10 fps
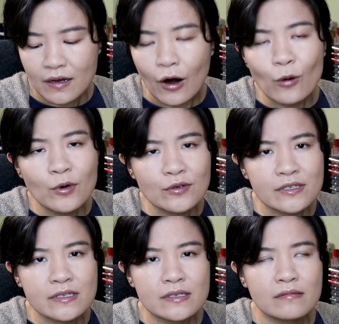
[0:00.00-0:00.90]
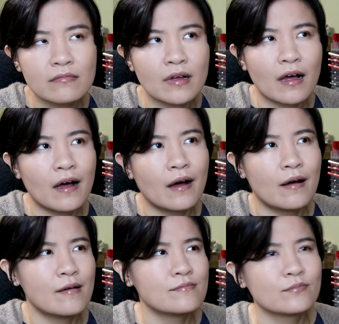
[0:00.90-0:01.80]
almost
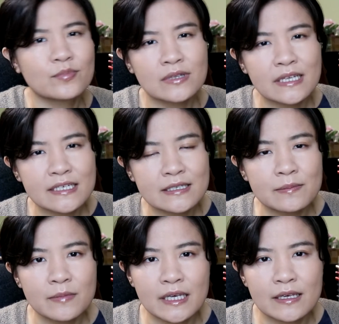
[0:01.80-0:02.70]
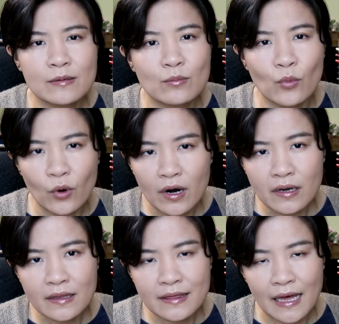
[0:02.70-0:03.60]
pleased me
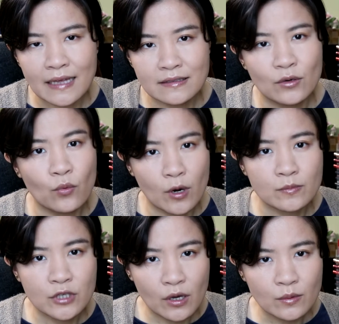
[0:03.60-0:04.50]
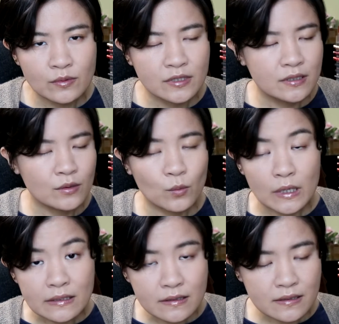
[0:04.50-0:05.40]
more than the warm toned
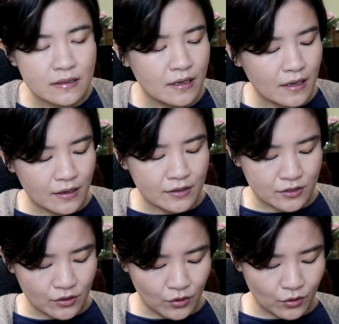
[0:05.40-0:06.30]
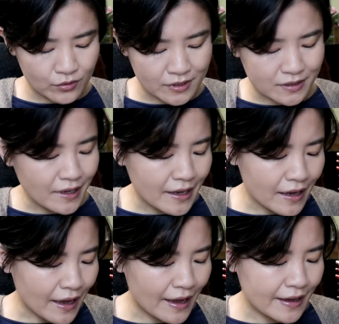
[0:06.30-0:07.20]
ones. So
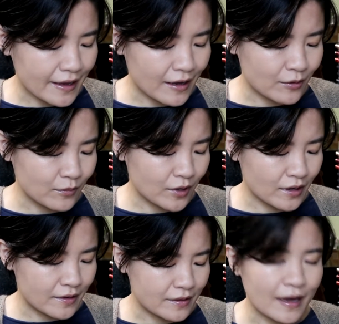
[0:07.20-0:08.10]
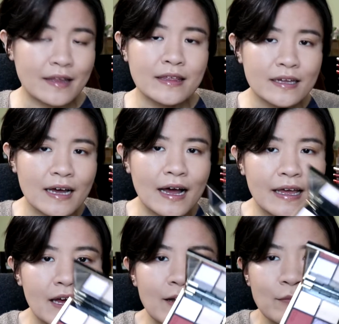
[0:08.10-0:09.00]
today I think I
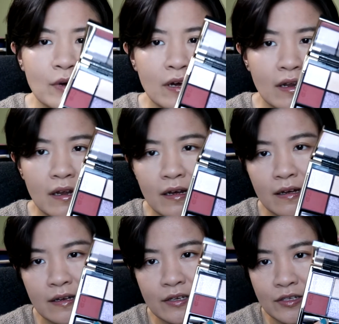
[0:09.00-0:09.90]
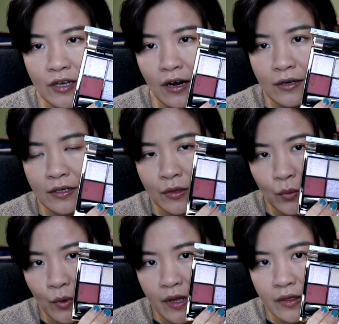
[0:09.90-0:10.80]
am gonna start
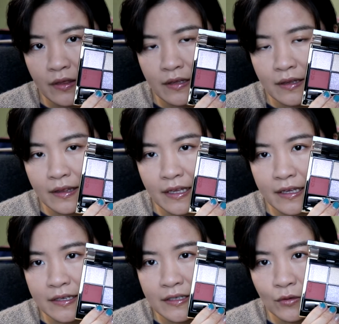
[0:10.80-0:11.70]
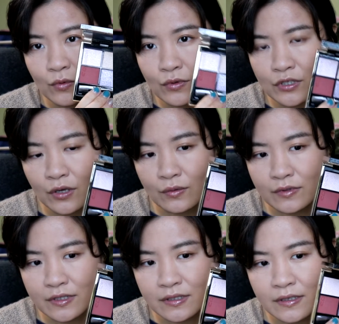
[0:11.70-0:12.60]
with this cool
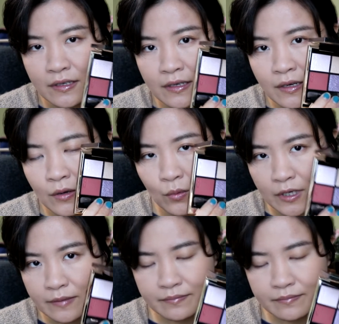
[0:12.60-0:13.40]
toned one.